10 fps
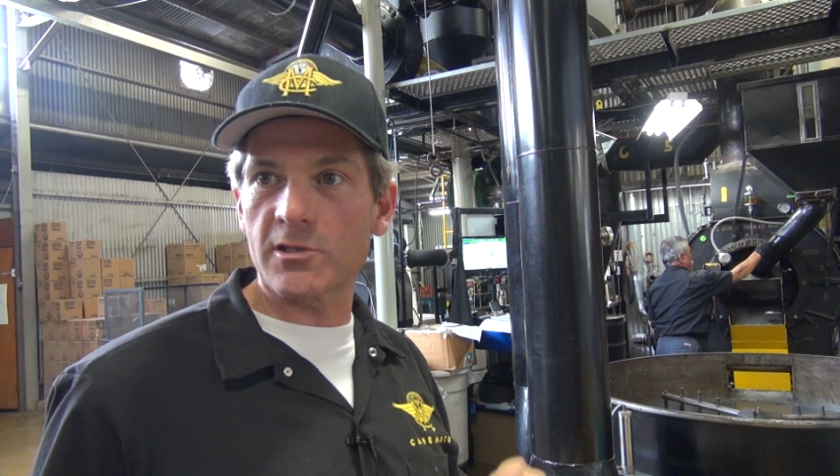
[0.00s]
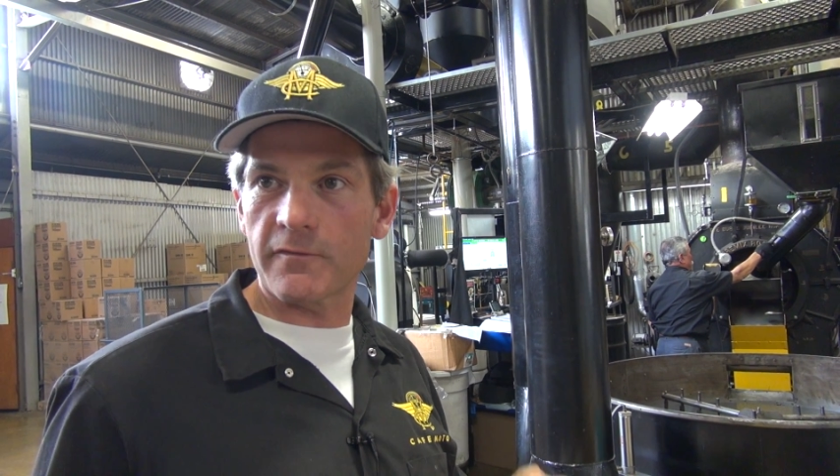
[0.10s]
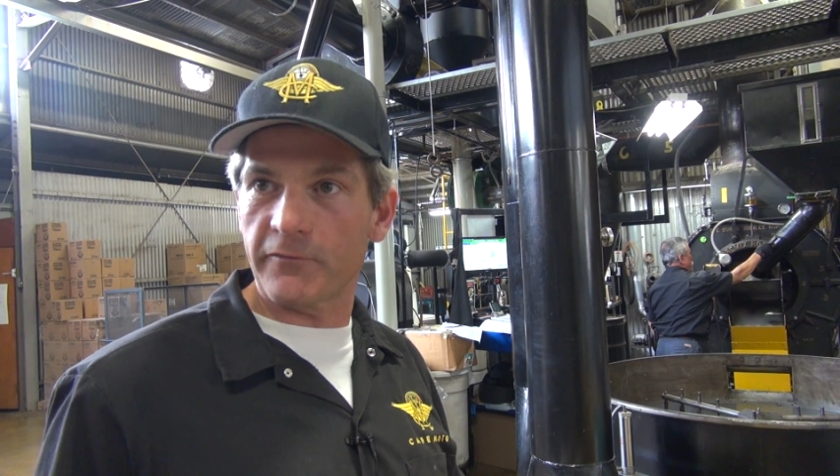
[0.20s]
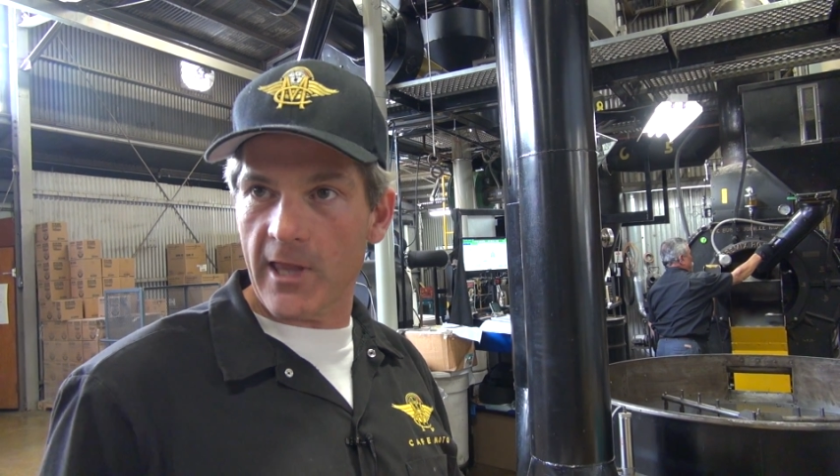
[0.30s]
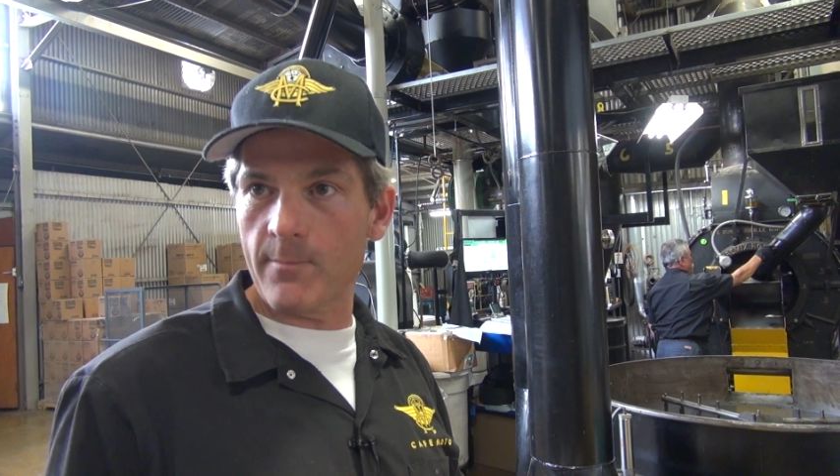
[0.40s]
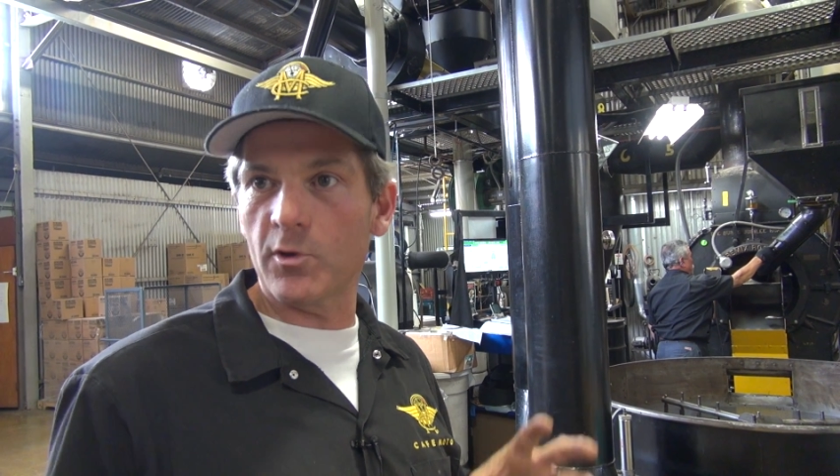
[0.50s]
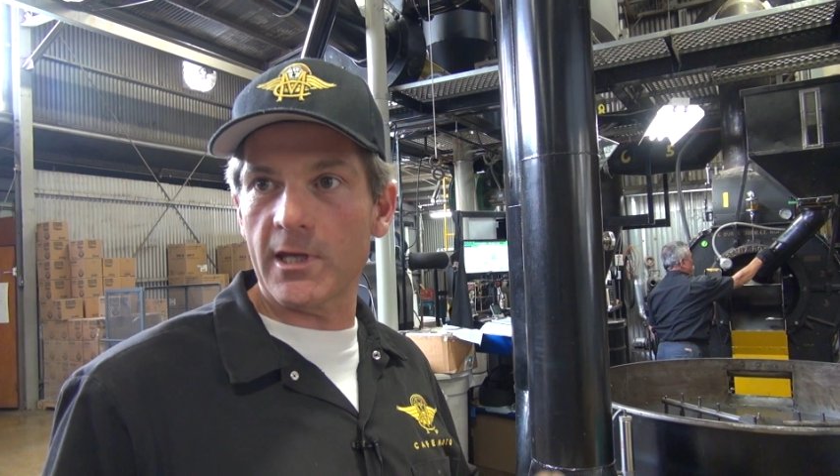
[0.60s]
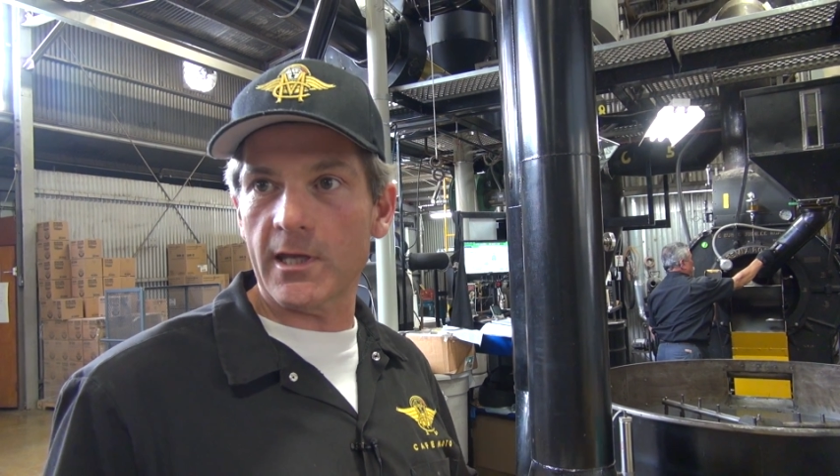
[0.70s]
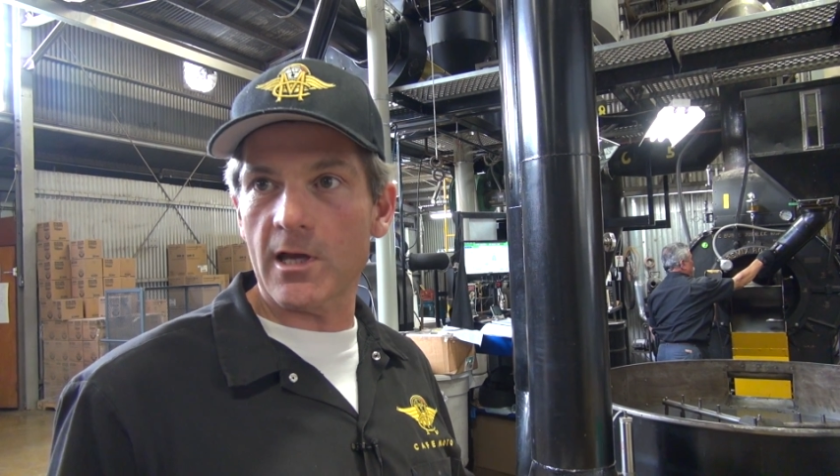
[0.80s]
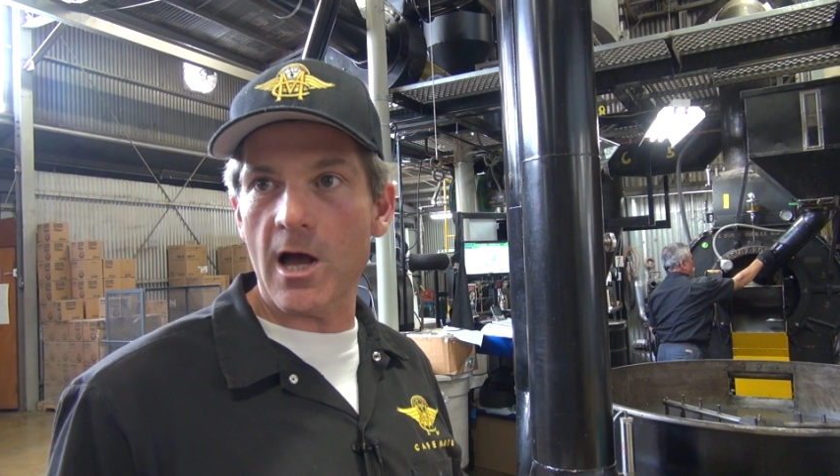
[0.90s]
the flame will
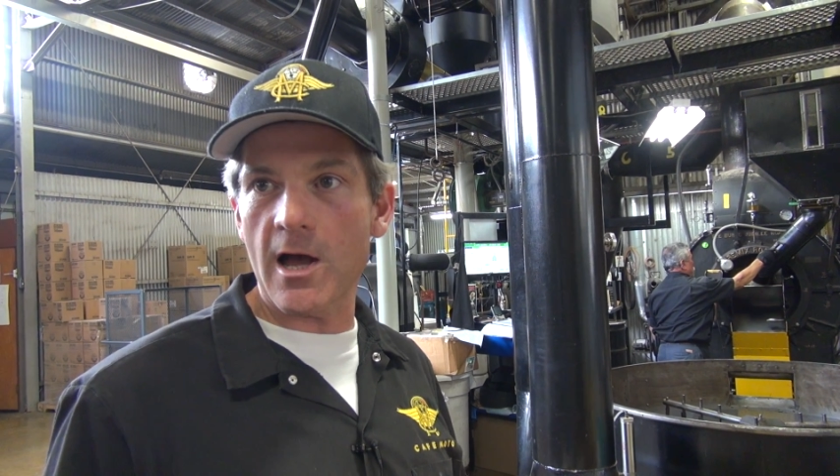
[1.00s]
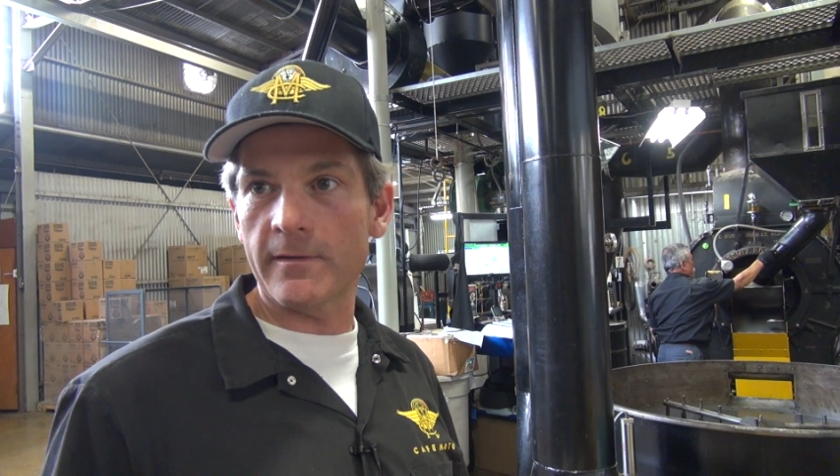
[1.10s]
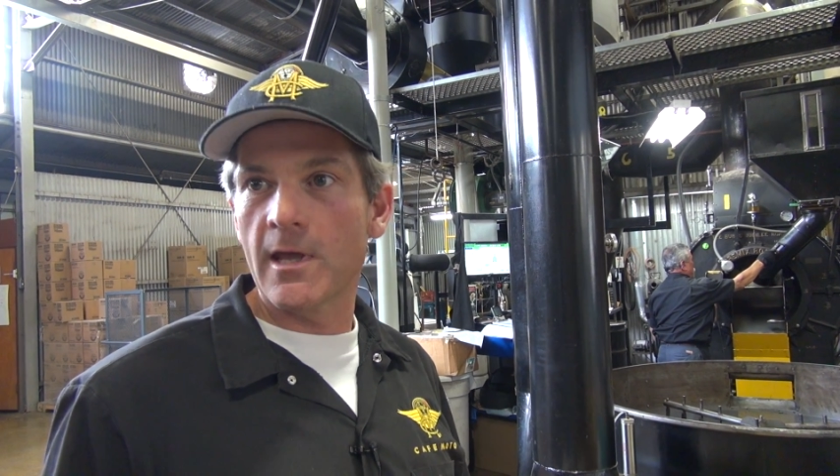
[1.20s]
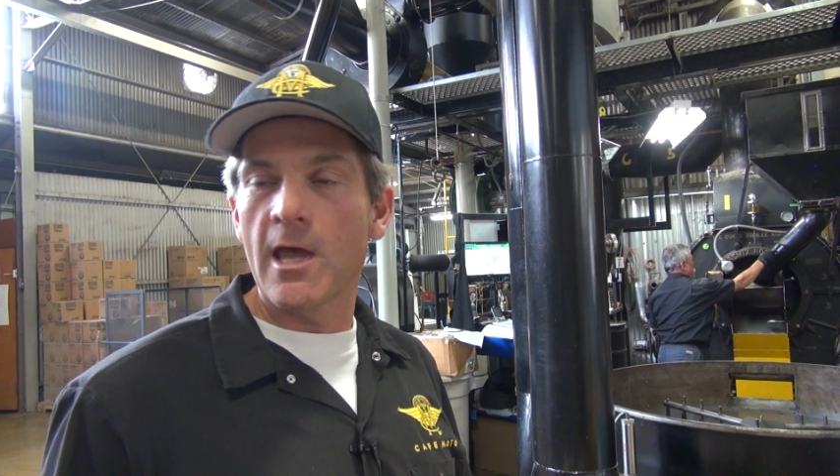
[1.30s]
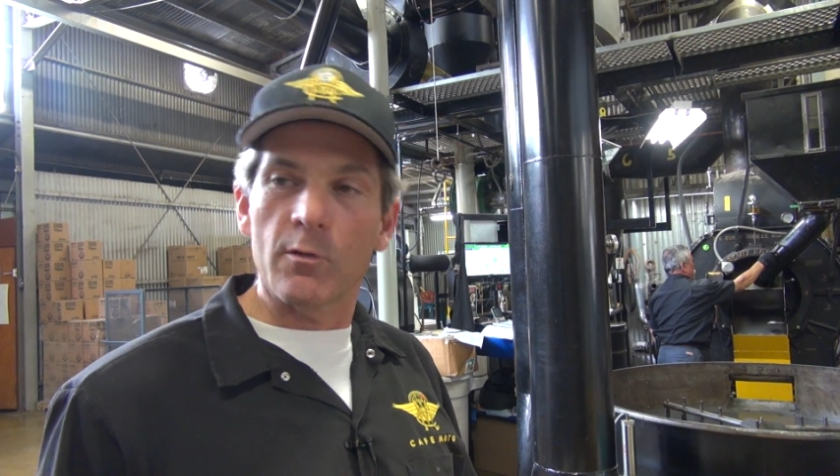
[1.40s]
kick on.